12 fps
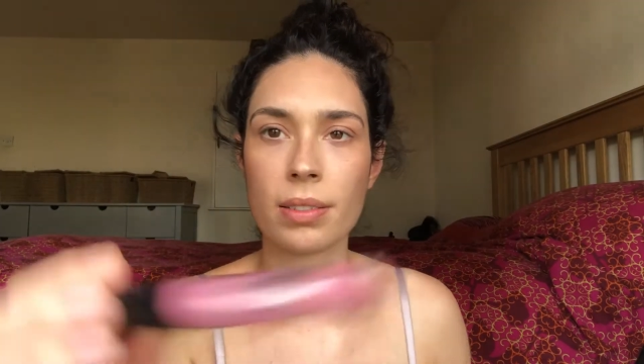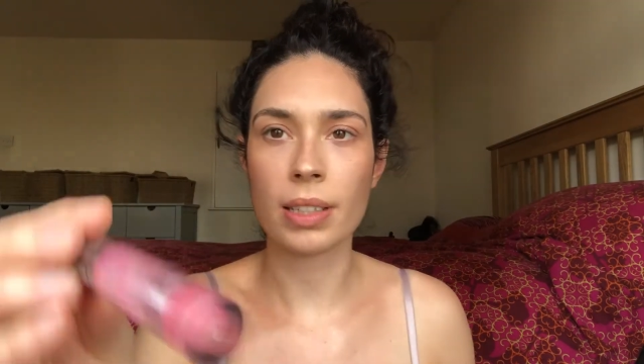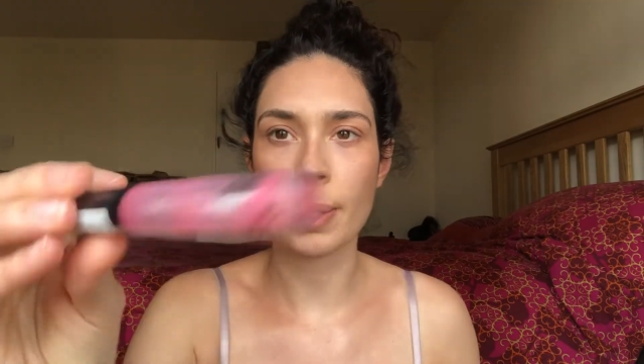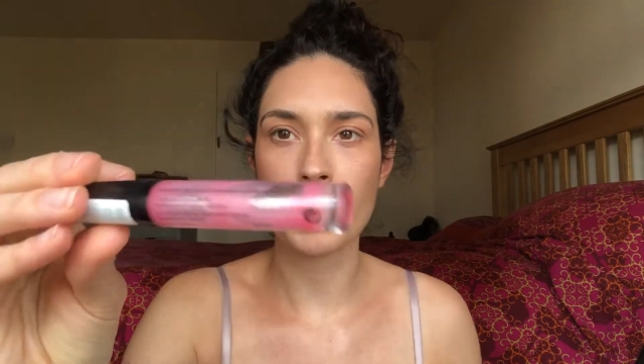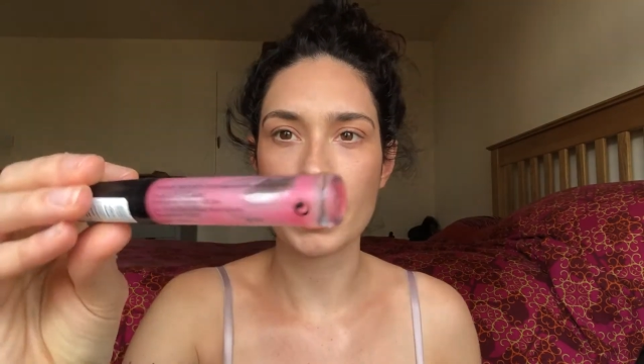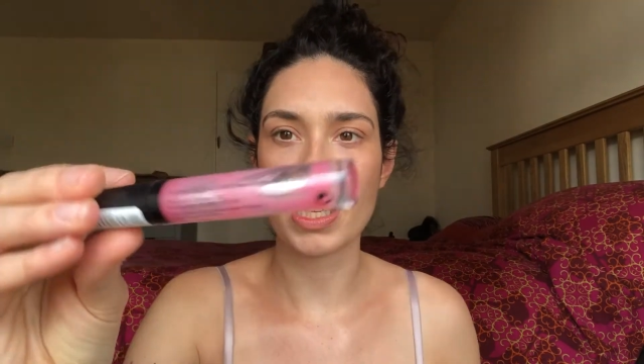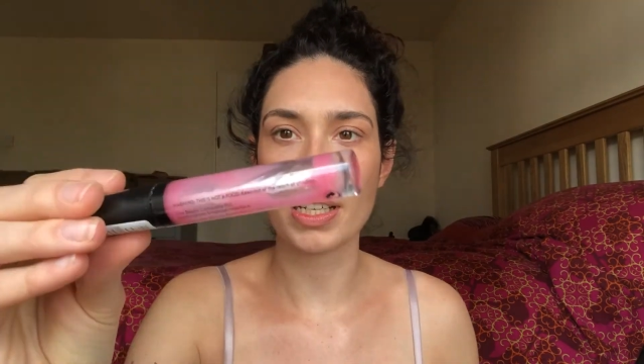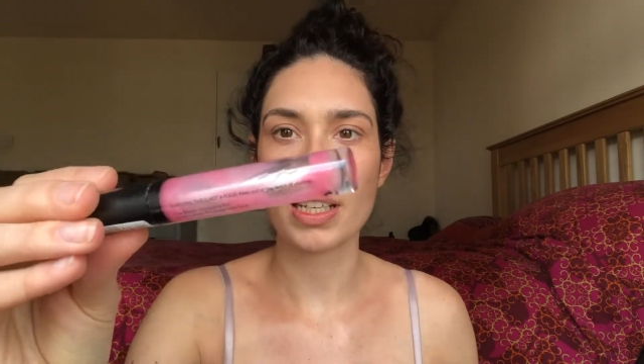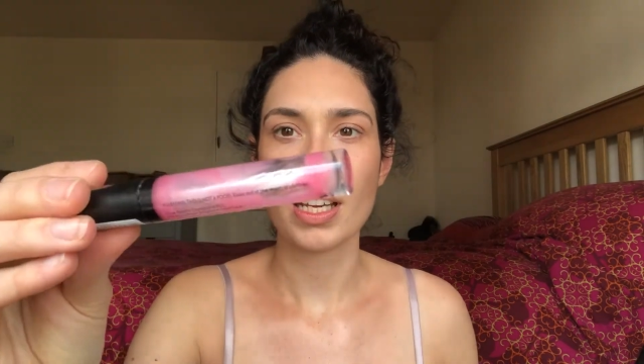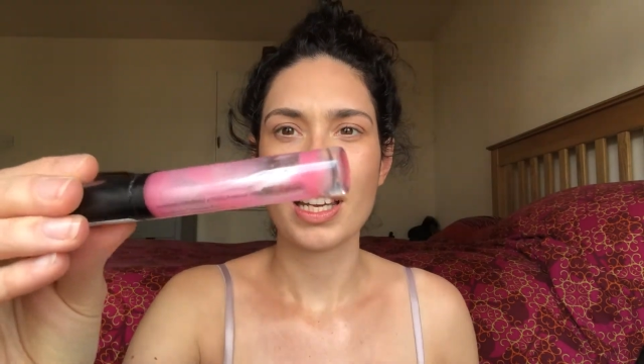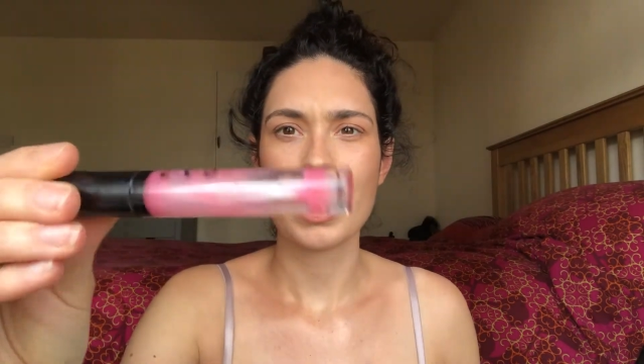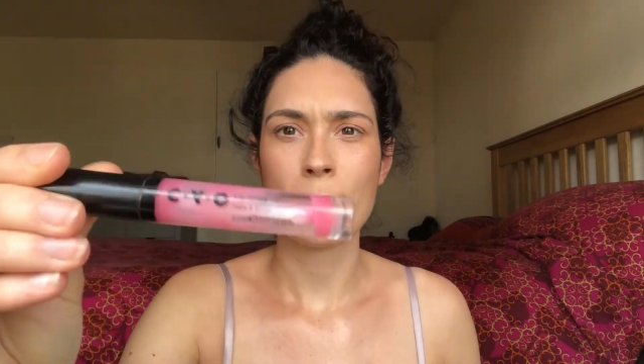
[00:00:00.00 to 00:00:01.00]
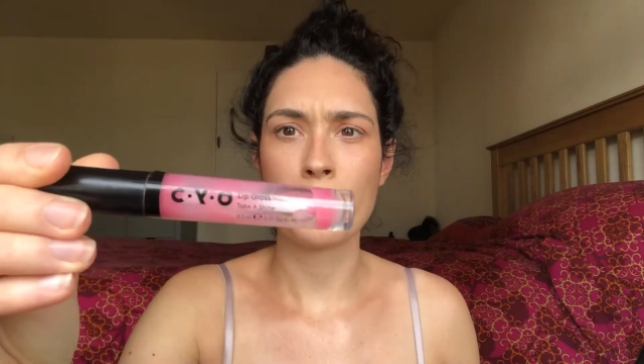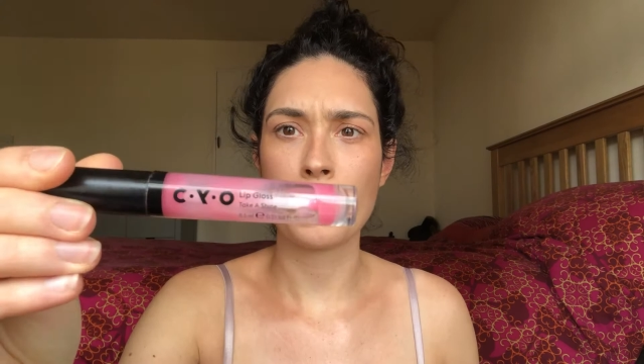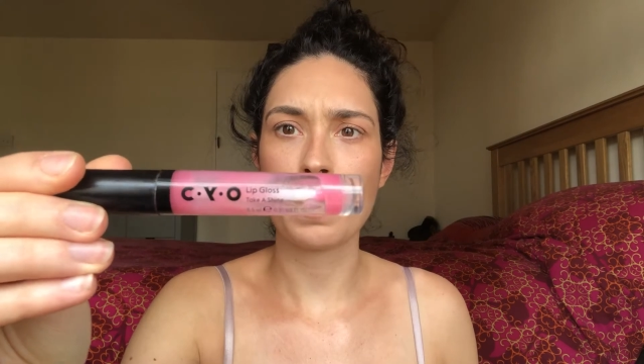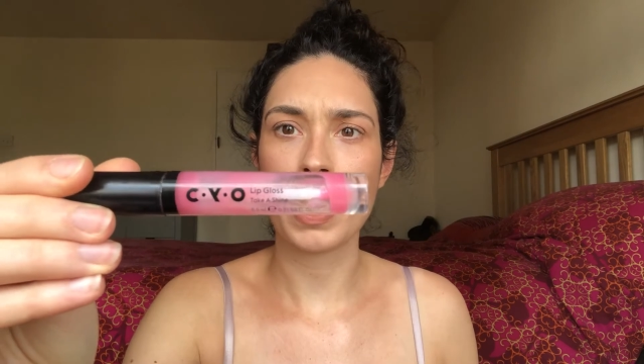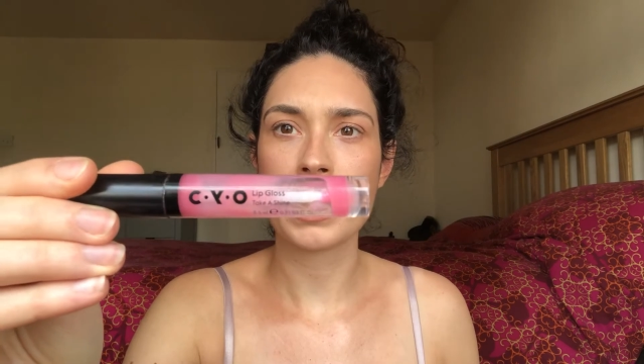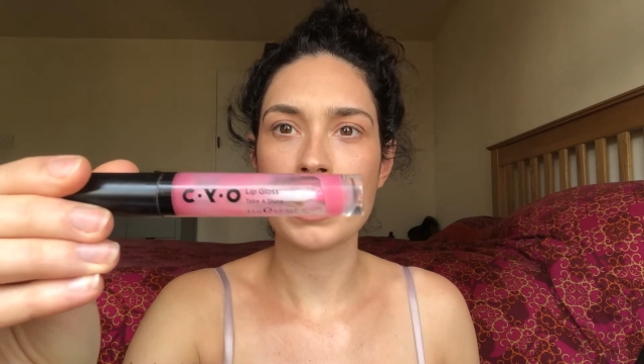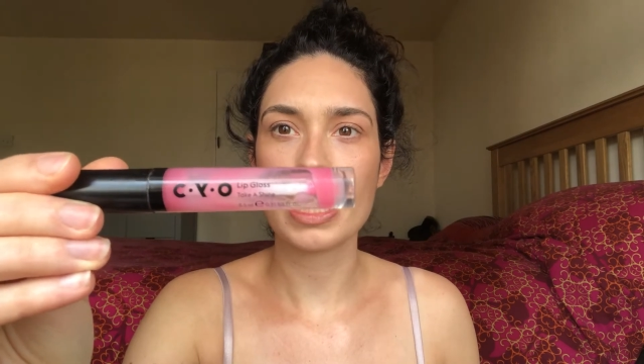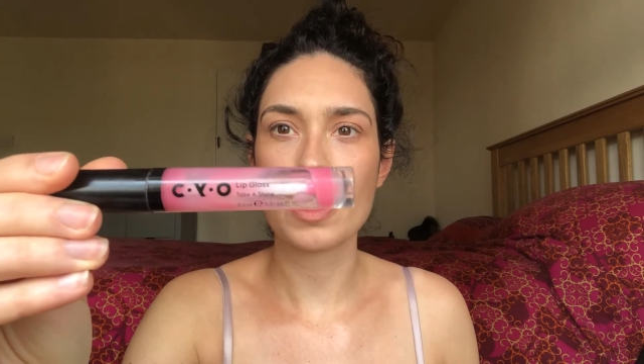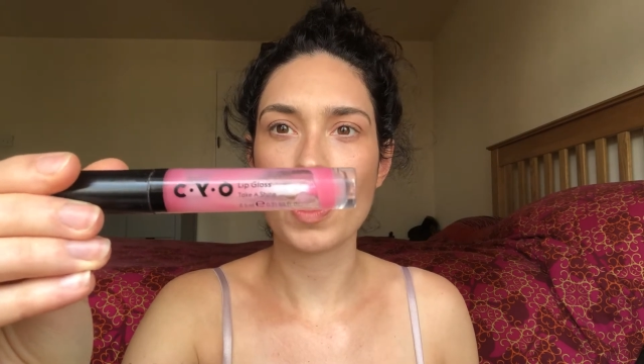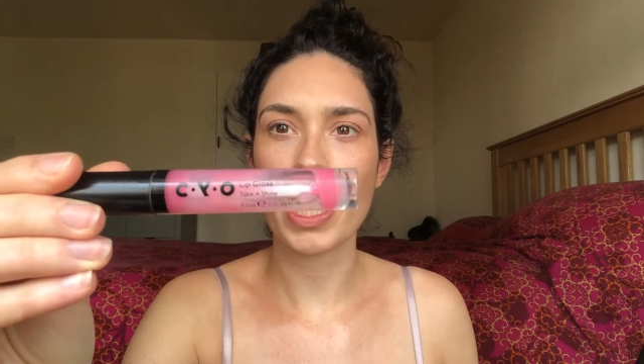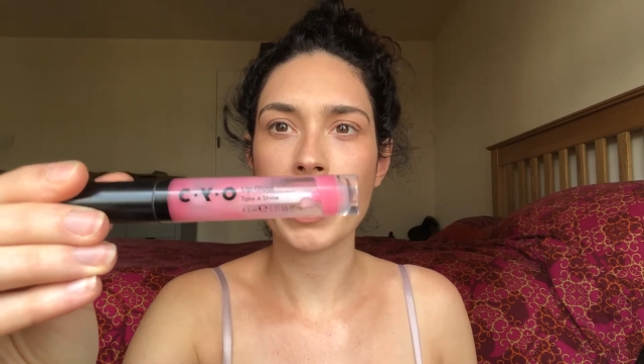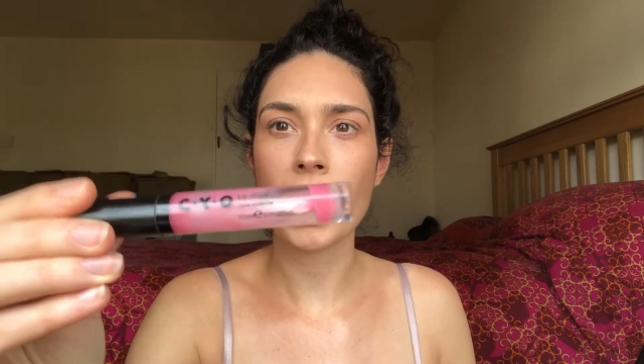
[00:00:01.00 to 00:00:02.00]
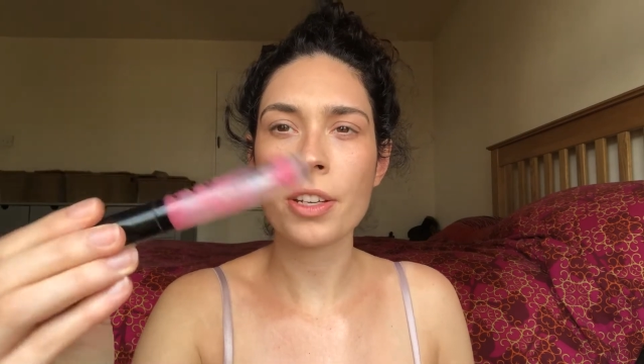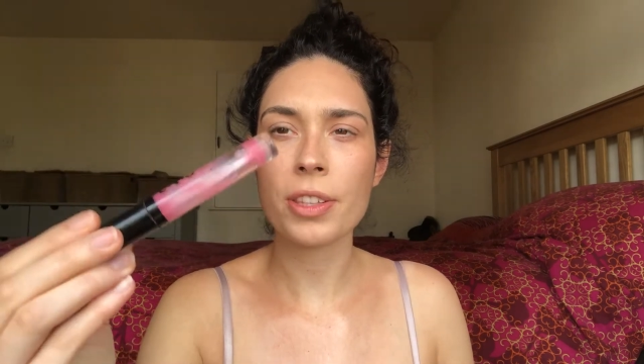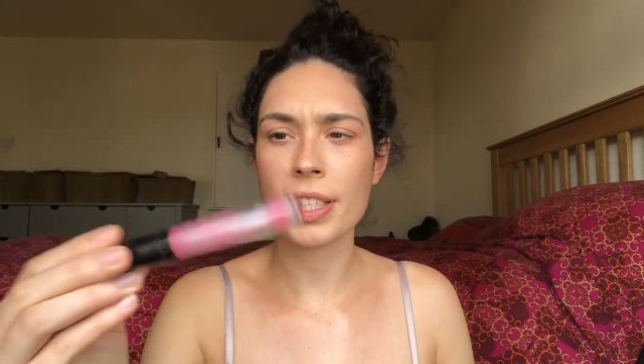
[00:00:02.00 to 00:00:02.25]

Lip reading: lipstick by CYO.